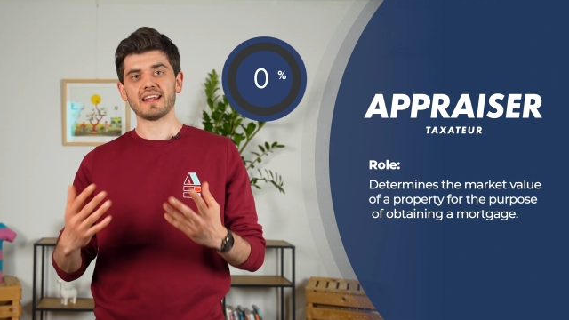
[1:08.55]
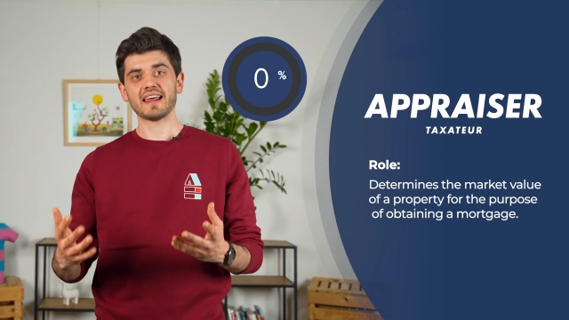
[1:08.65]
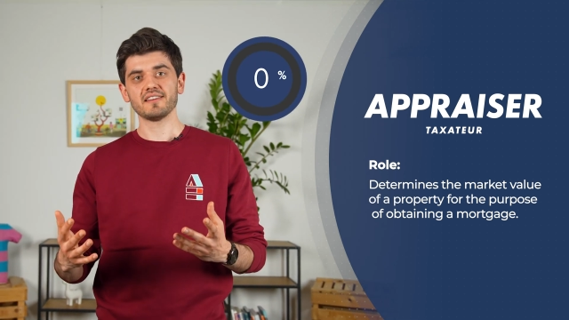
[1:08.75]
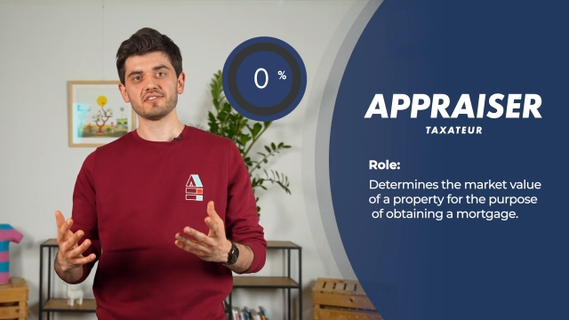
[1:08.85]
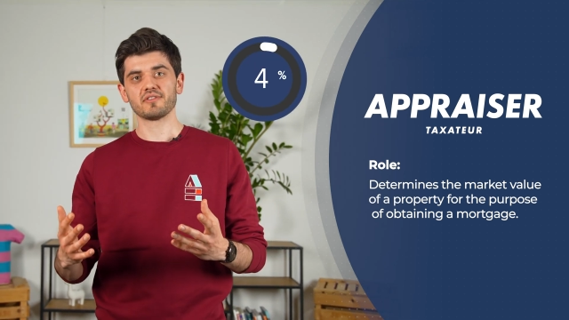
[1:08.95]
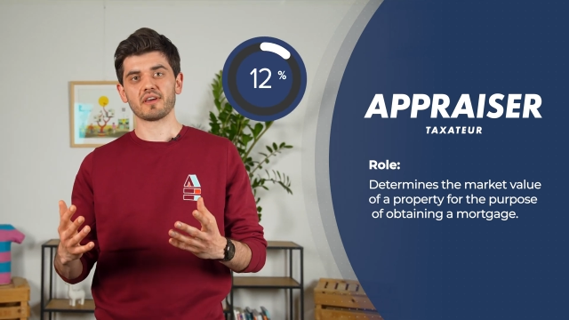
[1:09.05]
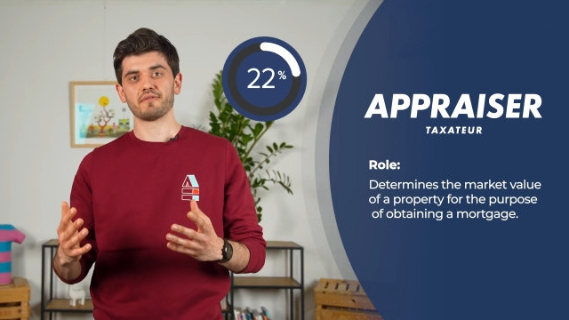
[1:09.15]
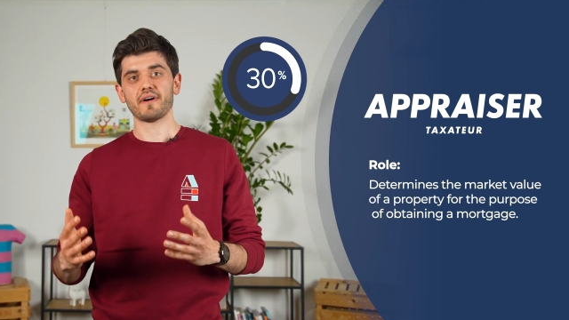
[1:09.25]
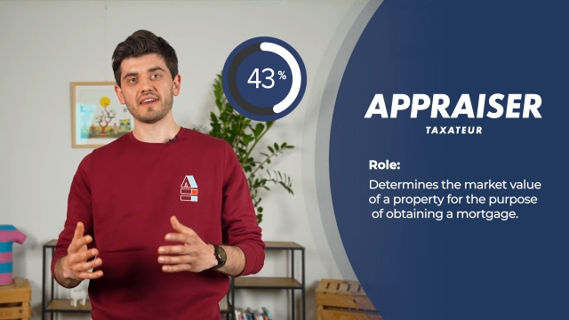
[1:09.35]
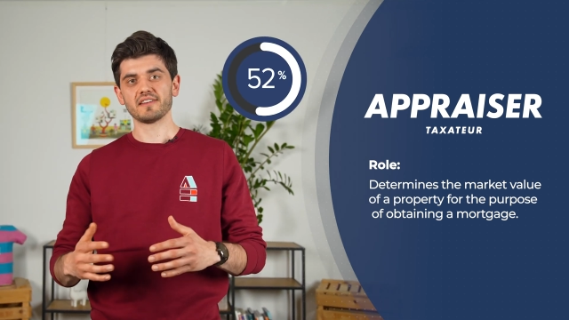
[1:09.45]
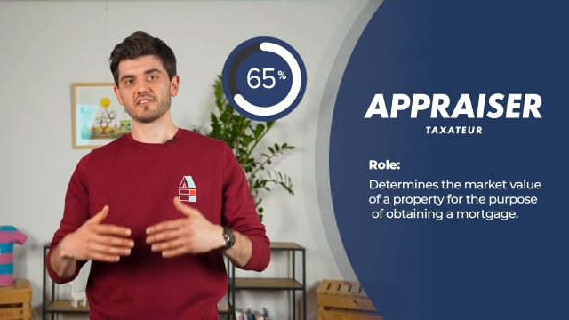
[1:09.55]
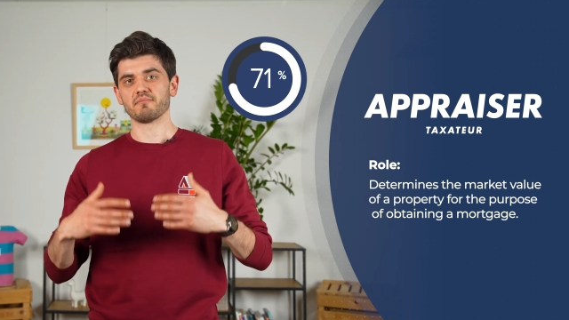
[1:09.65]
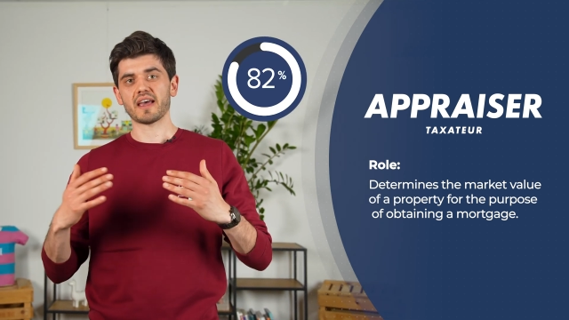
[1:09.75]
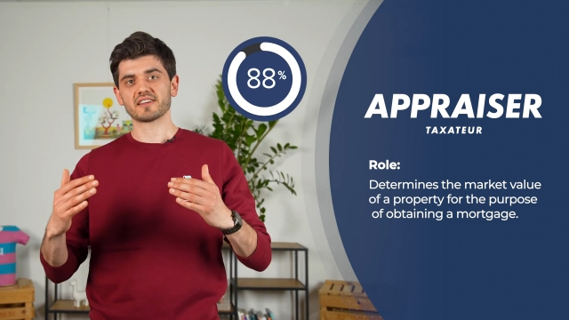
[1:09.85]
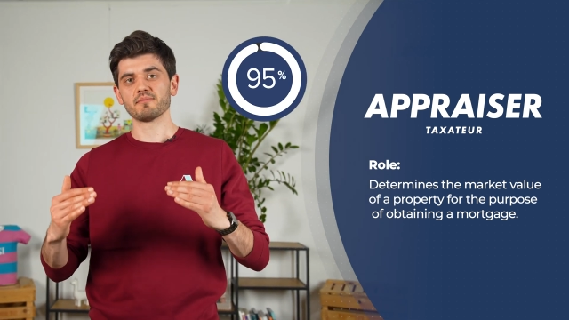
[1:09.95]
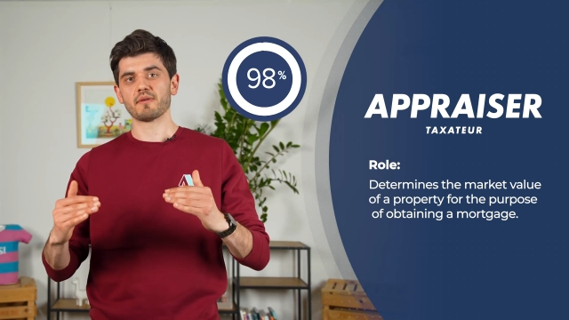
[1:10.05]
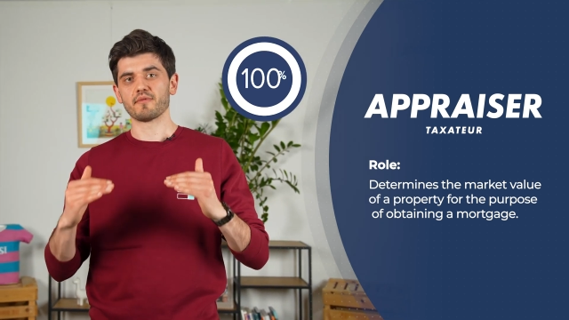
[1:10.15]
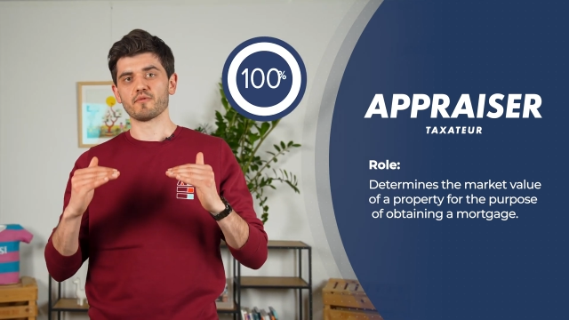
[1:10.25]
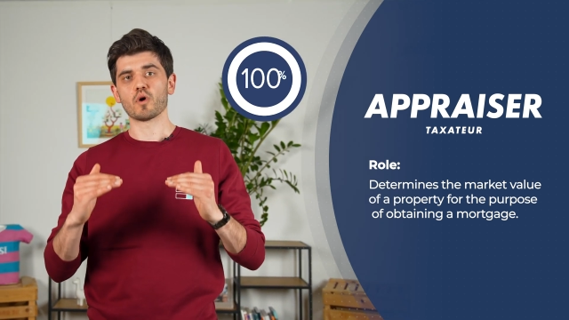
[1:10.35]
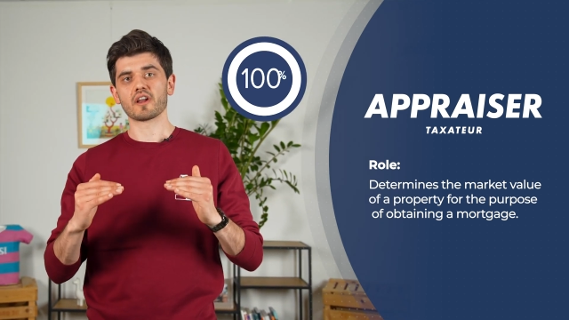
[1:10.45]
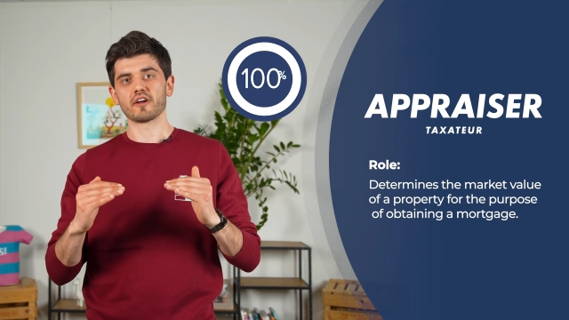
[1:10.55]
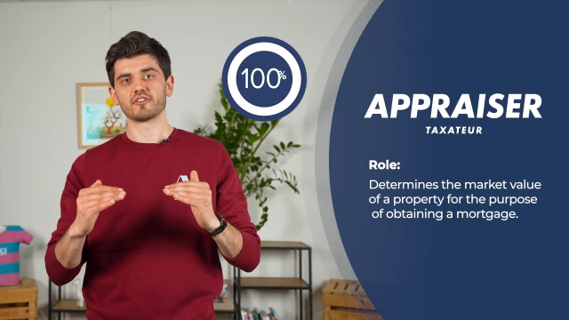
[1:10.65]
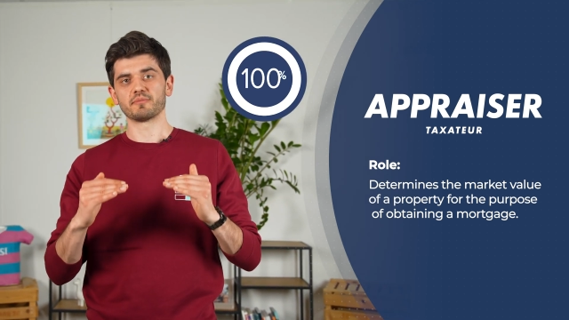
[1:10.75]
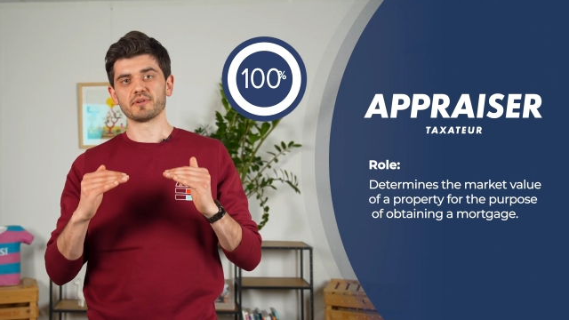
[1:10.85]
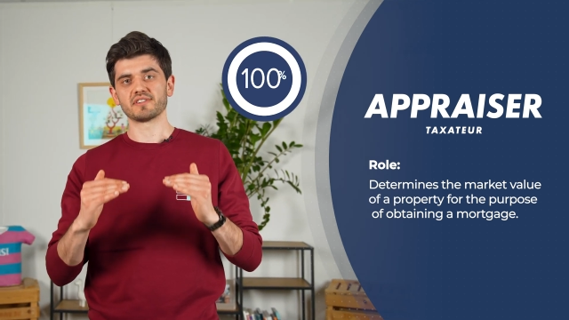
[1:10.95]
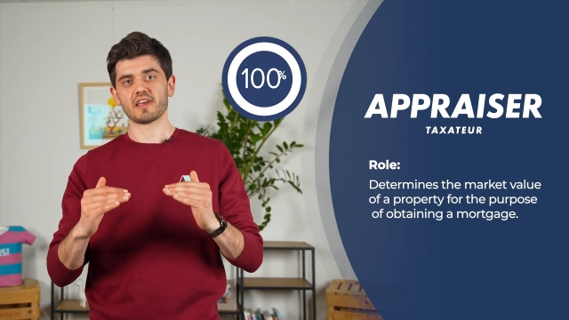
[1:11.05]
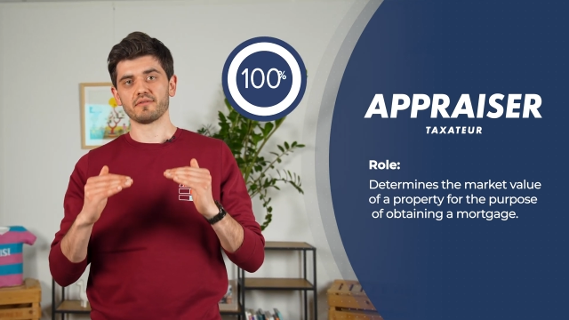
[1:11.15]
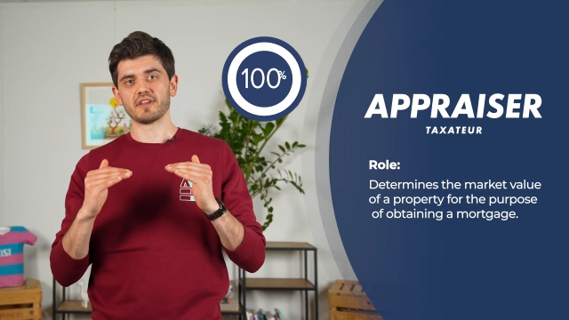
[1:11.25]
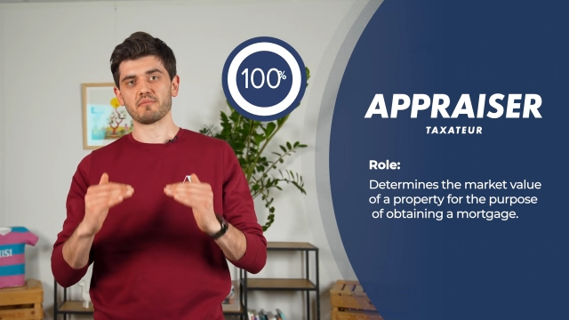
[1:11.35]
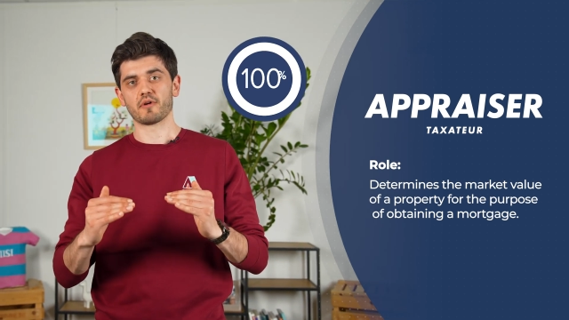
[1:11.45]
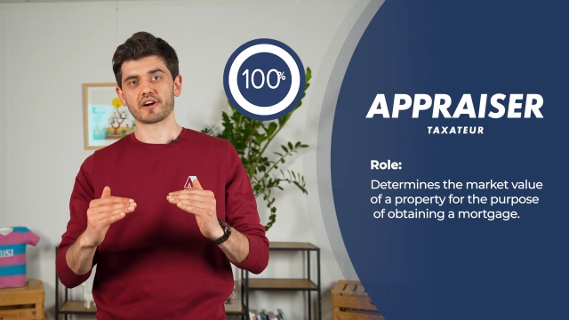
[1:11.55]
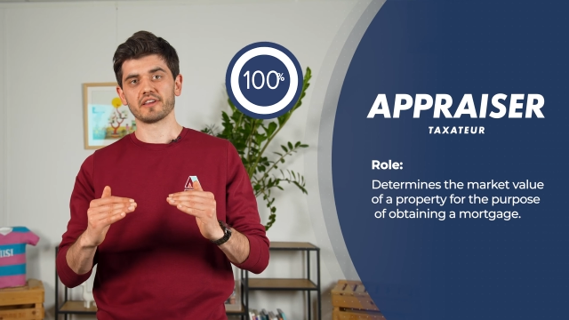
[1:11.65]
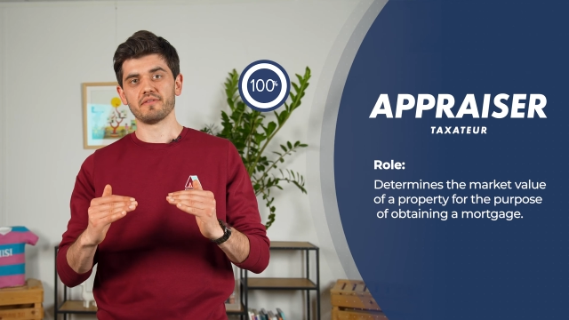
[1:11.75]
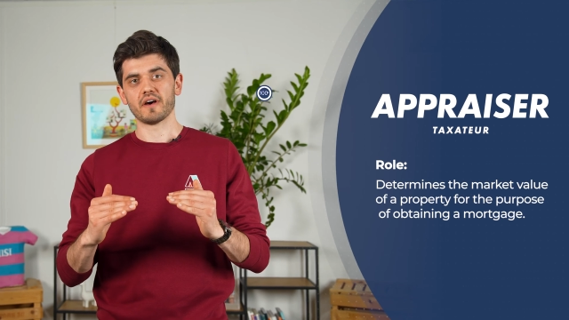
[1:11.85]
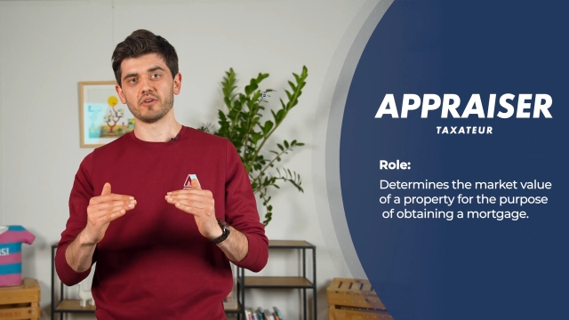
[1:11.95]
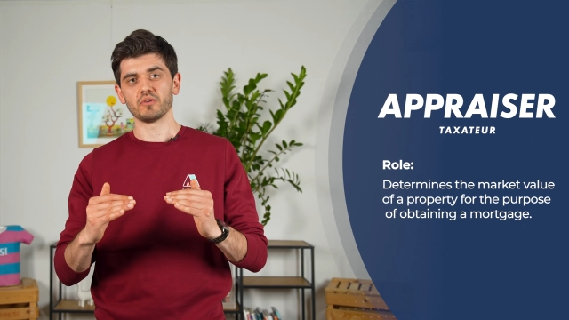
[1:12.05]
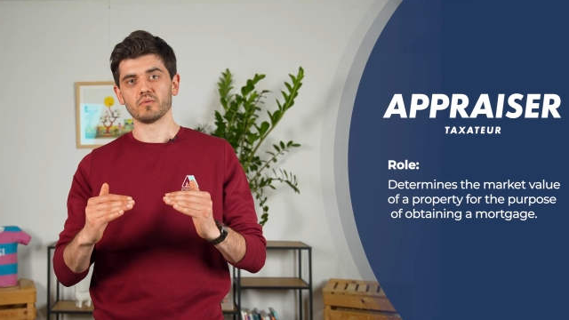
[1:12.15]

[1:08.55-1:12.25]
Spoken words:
Netherlands you can finance a maximum of 100% of that market value.